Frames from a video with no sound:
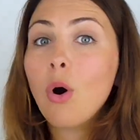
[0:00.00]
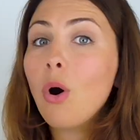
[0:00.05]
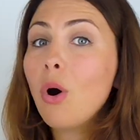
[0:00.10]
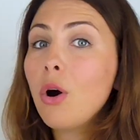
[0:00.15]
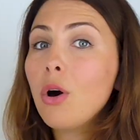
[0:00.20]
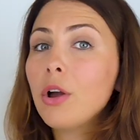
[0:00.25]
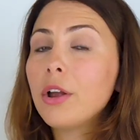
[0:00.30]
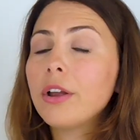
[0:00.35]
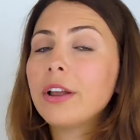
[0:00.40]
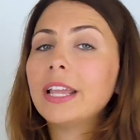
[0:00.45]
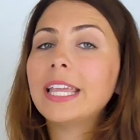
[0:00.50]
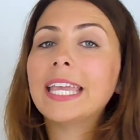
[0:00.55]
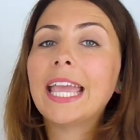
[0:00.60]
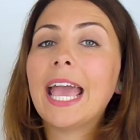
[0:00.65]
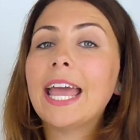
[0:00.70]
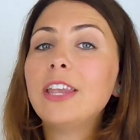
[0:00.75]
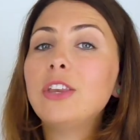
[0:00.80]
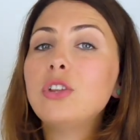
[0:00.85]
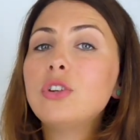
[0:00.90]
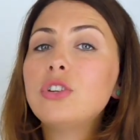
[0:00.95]
Or
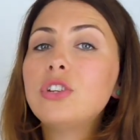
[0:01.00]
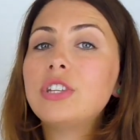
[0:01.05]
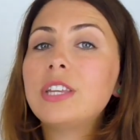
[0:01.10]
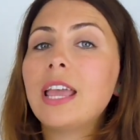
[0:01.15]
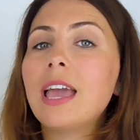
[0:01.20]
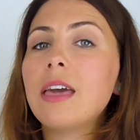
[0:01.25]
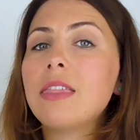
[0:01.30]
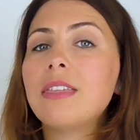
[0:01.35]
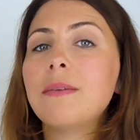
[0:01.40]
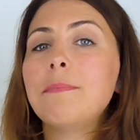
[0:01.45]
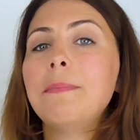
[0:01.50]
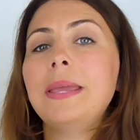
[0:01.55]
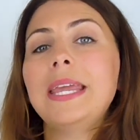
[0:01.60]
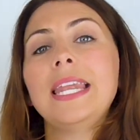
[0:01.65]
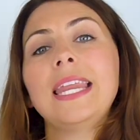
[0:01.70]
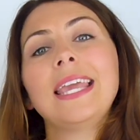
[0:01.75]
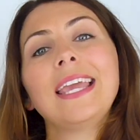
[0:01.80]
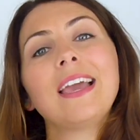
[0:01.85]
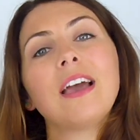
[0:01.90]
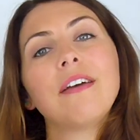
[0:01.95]
can you share the
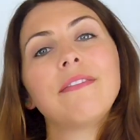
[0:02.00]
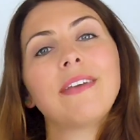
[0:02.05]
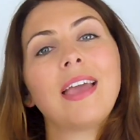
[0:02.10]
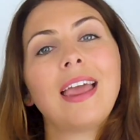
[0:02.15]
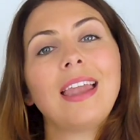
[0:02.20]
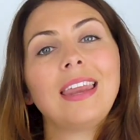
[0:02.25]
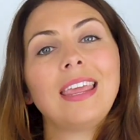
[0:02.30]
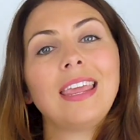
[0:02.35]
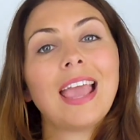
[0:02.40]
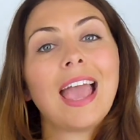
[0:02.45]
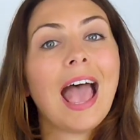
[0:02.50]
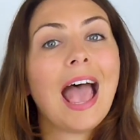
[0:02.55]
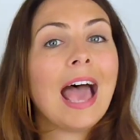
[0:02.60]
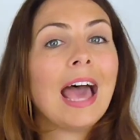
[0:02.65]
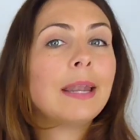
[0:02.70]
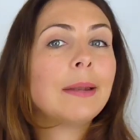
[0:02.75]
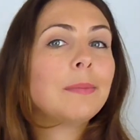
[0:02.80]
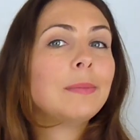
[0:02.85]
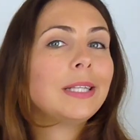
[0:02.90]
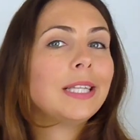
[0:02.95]
meaning of any
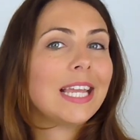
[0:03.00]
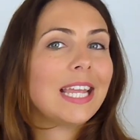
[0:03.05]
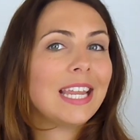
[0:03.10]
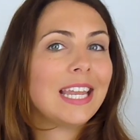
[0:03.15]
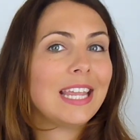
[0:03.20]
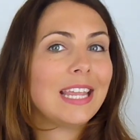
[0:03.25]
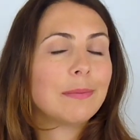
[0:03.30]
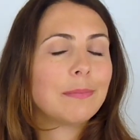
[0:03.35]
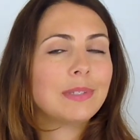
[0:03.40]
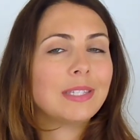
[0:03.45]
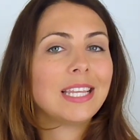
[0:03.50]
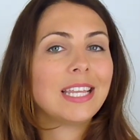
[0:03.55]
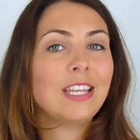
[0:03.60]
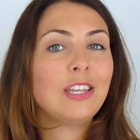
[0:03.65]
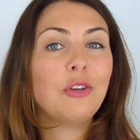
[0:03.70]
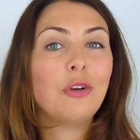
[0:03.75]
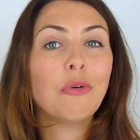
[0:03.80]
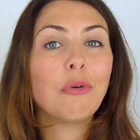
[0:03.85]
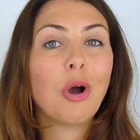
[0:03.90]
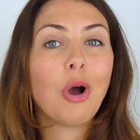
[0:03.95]
animal idioms
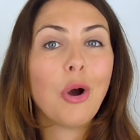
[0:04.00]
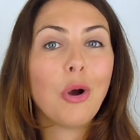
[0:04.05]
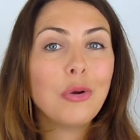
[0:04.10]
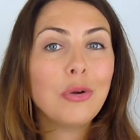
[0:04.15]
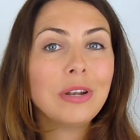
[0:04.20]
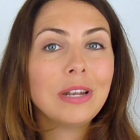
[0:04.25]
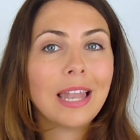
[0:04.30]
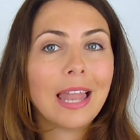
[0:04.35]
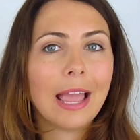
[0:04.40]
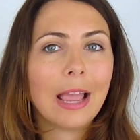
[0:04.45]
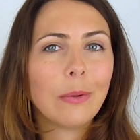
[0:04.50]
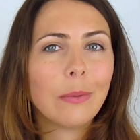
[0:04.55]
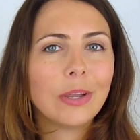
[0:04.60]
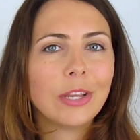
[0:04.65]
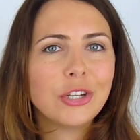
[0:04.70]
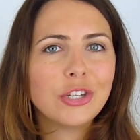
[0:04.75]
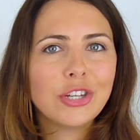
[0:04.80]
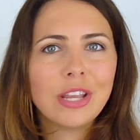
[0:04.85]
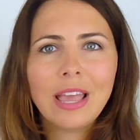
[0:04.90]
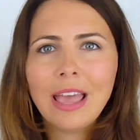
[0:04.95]
in your own
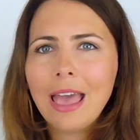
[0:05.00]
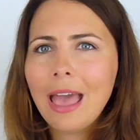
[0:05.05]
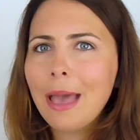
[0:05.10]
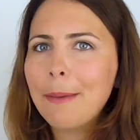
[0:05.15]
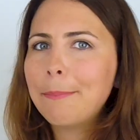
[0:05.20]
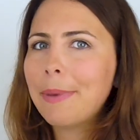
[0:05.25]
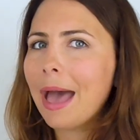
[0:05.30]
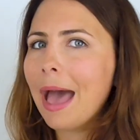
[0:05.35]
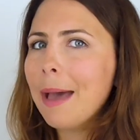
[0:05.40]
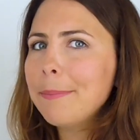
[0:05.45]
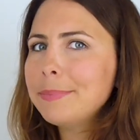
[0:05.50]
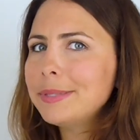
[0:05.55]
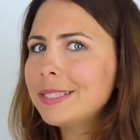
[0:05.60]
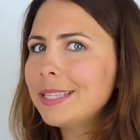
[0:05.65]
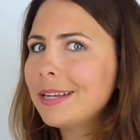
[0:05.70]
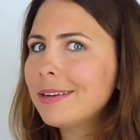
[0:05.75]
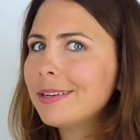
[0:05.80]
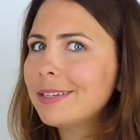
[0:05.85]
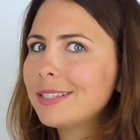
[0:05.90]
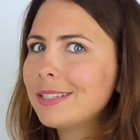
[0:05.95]
language? Perhaps
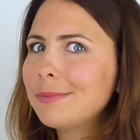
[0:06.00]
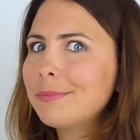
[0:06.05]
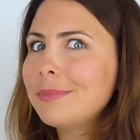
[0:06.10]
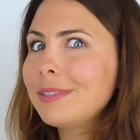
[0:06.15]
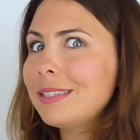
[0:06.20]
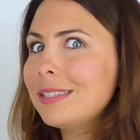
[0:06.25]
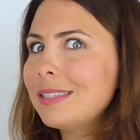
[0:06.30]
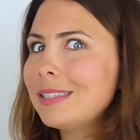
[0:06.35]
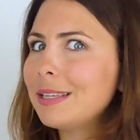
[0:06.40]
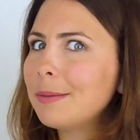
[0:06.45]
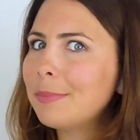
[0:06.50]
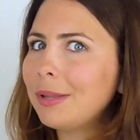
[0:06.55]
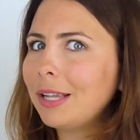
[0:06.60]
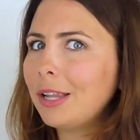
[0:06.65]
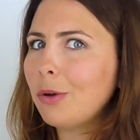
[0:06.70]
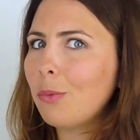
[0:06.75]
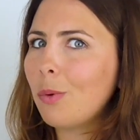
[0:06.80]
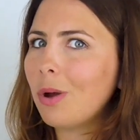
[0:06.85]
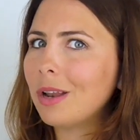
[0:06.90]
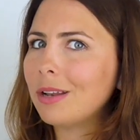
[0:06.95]
there are some
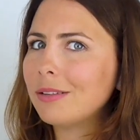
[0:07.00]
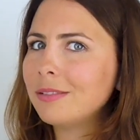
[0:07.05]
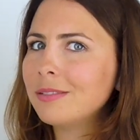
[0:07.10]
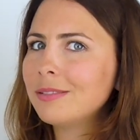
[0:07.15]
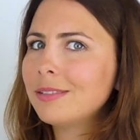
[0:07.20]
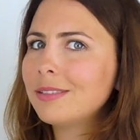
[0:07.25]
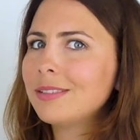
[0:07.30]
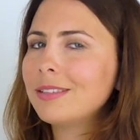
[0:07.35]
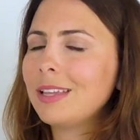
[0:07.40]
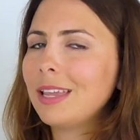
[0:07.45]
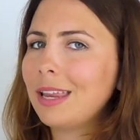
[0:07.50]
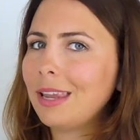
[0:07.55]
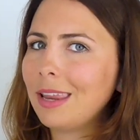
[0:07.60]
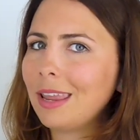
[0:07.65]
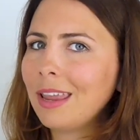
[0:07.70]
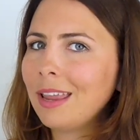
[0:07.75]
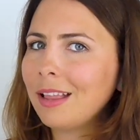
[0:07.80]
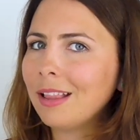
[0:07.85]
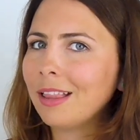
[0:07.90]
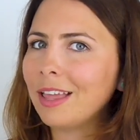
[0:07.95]
similar ones in
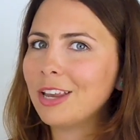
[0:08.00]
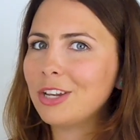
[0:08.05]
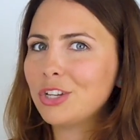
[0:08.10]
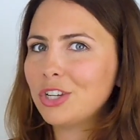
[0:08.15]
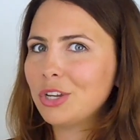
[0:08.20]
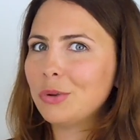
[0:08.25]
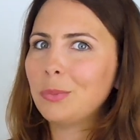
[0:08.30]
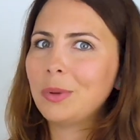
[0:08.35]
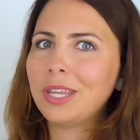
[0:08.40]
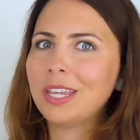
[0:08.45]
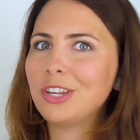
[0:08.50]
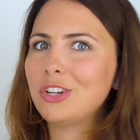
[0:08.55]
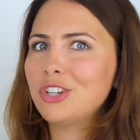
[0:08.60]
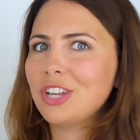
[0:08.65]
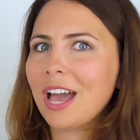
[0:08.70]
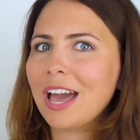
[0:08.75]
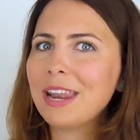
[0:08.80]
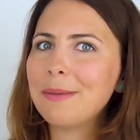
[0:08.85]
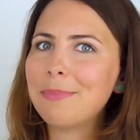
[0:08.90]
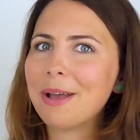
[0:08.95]
English and we can
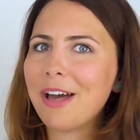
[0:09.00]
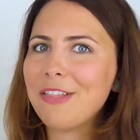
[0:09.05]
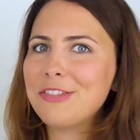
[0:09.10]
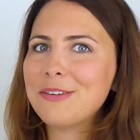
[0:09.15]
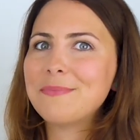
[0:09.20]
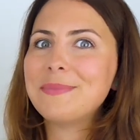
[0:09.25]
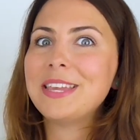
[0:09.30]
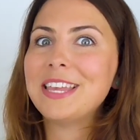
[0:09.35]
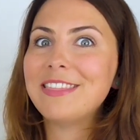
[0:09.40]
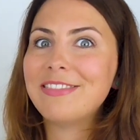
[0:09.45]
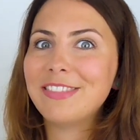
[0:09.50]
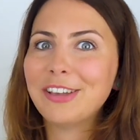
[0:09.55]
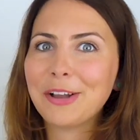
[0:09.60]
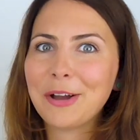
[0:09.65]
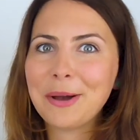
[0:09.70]
chat about them in the